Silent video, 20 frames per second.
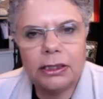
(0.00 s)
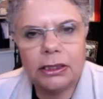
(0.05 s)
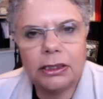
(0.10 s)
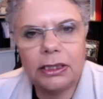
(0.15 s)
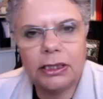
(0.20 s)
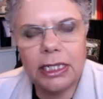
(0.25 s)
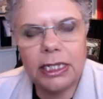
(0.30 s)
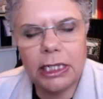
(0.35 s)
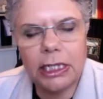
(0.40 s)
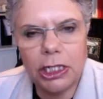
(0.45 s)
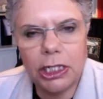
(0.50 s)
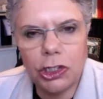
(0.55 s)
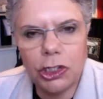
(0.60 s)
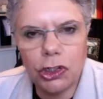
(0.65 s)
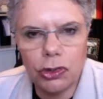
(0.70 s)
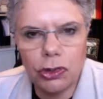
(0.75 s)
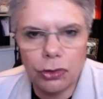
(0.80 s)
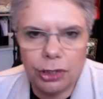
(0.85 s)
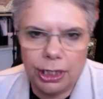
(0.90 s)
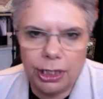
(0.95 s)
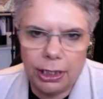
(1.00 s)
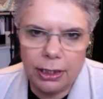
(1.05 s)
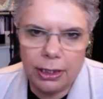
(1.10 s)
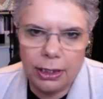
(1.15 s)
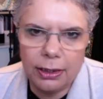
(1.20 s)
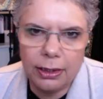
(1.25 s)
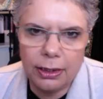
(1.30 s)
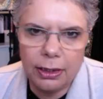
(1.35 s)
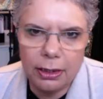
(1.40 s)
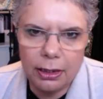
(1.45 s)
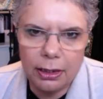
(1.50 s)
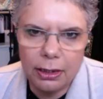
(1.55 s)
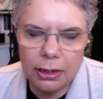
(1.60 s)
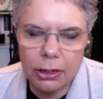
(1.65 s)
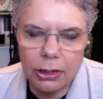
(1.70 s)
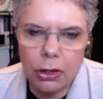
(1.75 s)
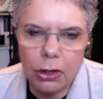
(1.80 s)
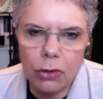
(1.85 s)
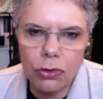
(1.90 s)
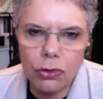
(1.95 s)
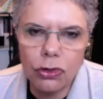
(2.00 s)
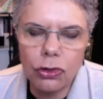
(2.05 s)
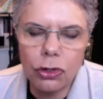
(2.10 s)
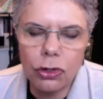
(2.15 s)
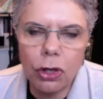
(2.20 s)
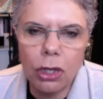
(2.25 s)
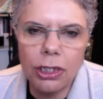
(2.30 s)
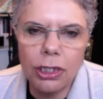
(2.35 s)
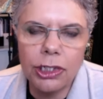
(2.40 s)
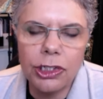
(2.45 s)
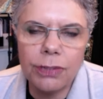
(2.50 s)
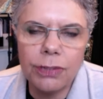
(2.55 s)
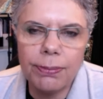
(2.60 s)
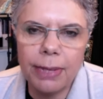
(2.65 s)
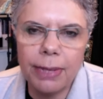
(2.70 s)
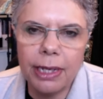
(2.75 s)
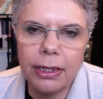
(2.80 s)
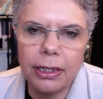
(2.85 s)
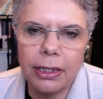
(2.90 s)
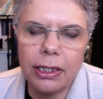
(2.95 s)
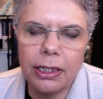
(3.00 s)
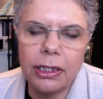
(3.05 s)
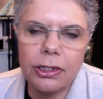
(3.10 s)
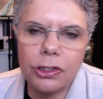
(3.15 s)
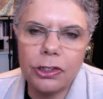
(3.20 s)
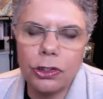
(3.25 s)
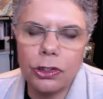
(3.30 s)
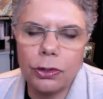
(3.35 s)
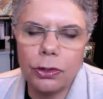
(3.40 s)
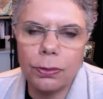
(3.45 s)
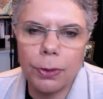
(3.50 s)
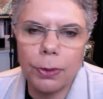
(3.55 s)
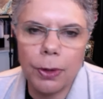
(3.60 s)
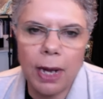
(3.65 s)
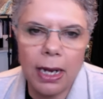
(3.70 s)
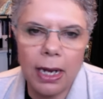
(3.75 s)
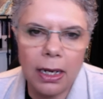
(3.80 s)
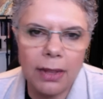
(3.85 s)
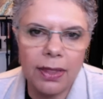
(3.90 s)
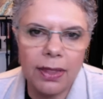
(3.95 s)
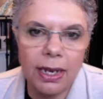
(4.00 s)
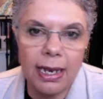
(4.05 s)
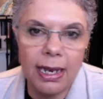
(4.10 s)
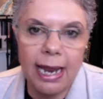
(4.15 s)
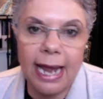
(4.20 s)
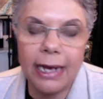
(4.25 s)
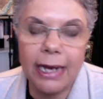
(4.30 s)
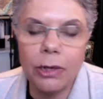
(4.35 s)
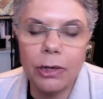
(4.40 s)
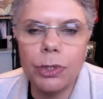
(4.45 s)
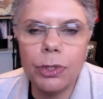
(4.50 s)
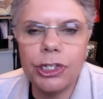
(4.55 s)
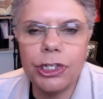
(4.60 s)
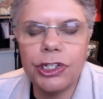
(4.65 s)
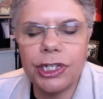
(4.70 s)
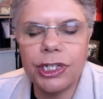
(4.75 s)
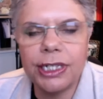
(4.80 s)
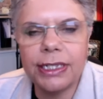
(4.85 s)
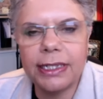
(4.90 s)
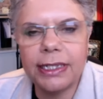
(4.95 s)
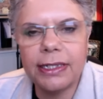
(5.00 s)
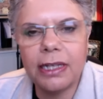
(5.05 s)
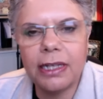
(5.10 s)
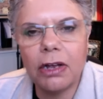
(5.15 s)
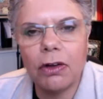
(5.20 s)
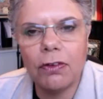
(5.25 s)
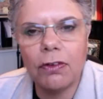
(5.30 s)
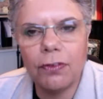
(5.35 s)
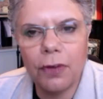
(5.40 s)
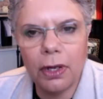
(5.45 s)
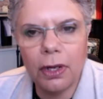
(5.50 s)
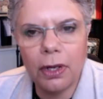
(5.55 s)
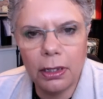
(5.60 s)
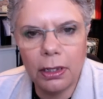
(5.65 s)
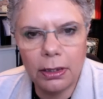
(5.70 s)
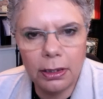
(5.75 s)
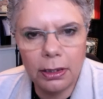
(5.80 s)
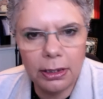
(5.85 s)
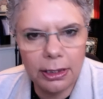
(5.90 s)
this history, the cultural knowledge embedded into Umarella, the language itself, an